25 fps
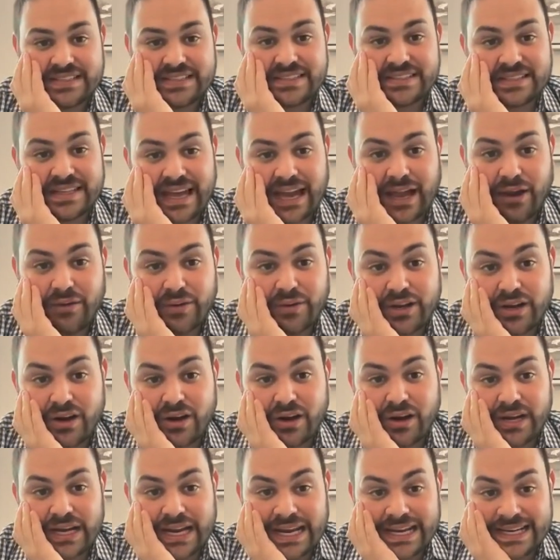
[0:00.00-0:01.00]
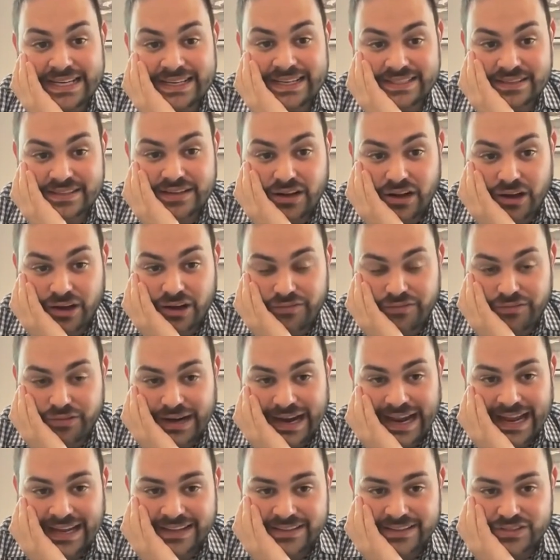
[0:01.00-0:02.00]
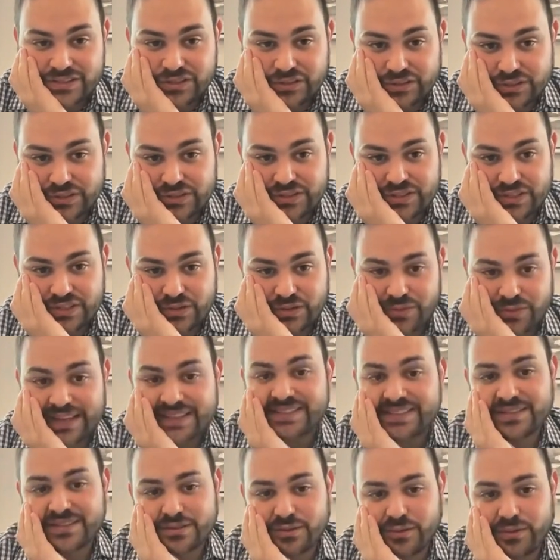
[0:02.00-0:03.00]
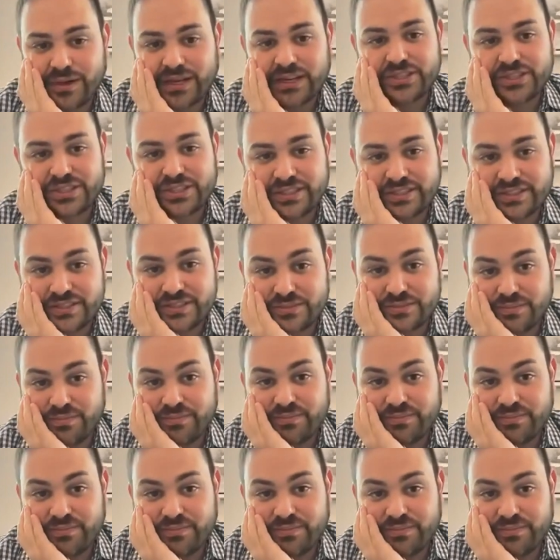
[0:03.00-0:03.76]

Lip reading: In that regard, it doesn't offer answers, it raises questions